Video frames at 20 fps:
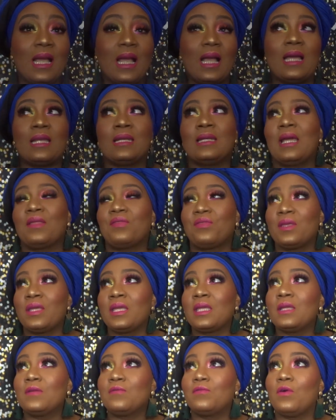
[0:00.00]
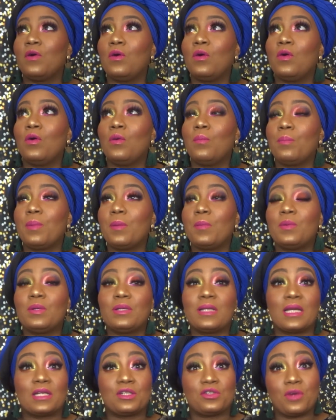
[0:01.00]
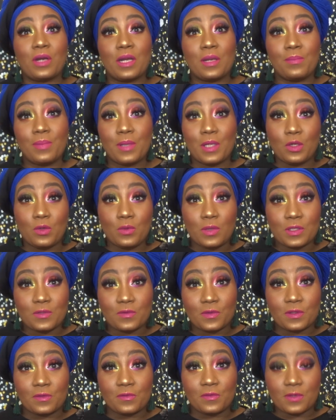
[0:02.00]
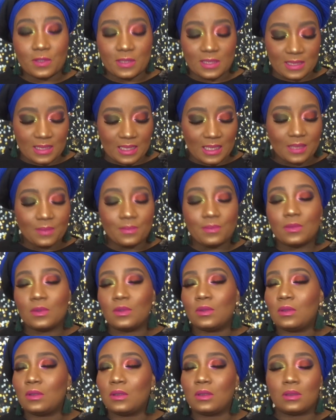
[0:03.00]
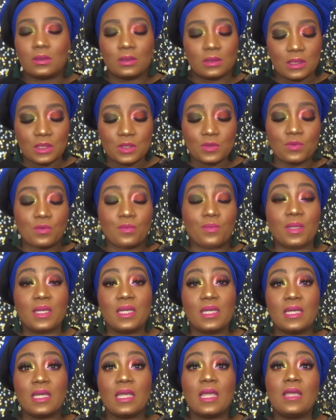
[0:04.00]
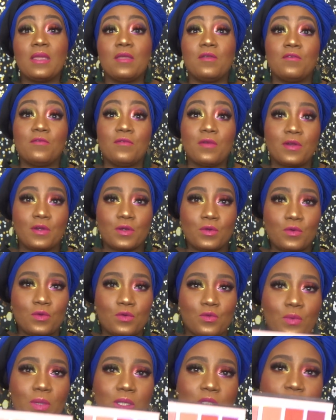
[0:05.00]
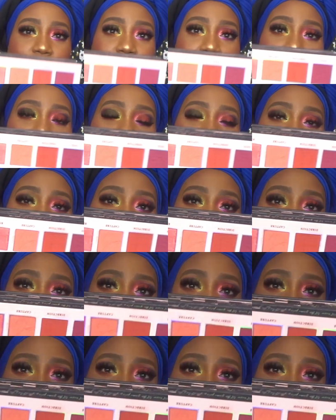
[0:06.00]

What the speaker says: And I think for people that are trying Plouise for the first time, this would be a very good way to be introduced to